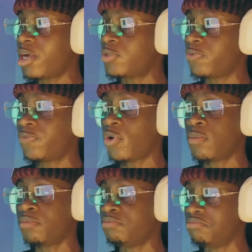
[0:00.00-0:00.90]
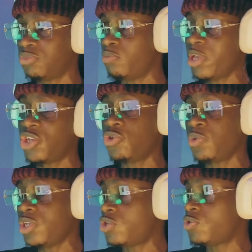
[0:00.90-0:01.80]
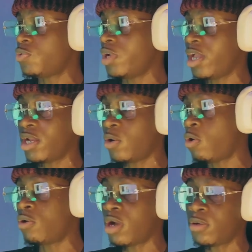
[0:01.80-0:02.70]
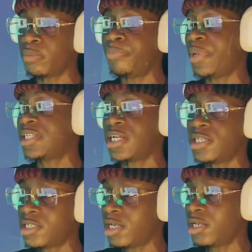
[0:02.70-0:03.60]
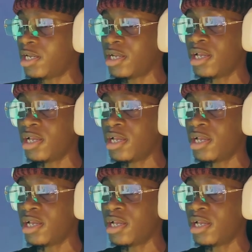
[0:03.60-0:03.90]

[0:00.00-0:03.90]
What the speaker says: to form to make you into an all-round better designer.